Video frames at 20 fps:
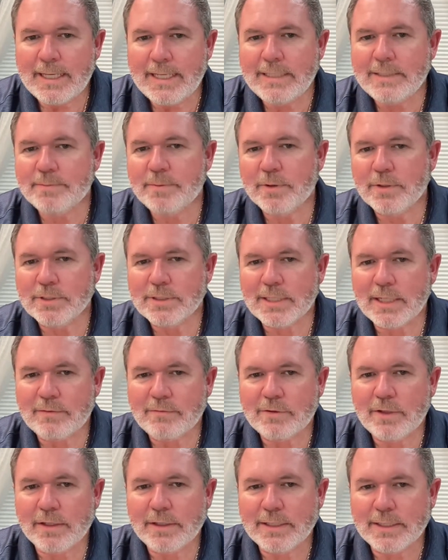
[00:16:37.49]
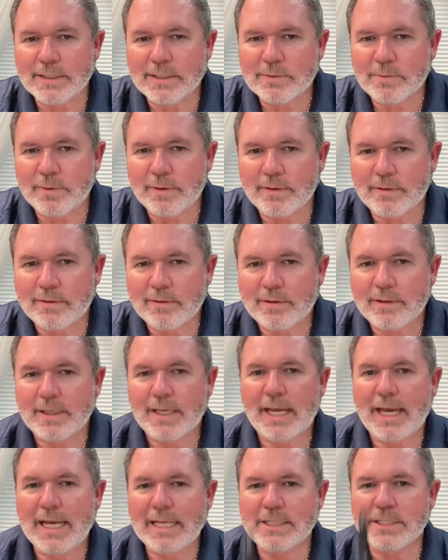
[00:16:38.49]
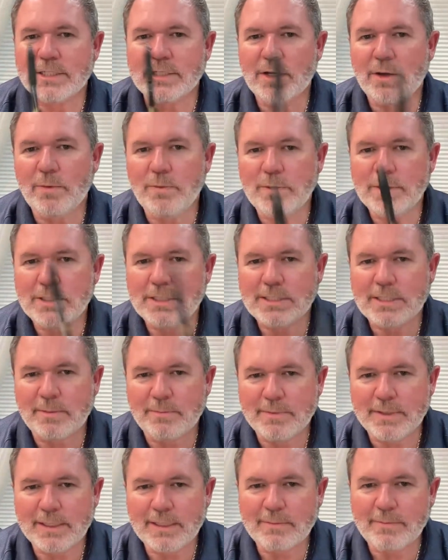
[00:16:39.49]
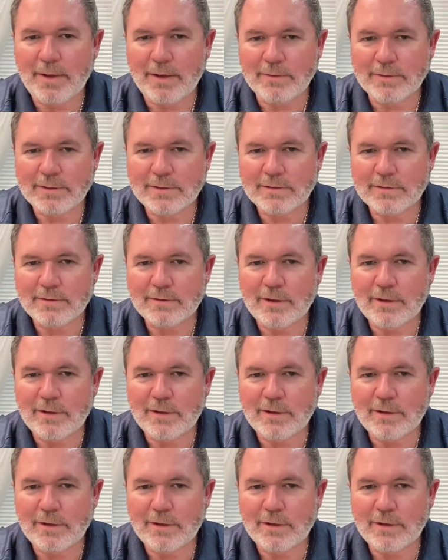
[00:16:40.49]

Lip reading: each person I've done this with has known something about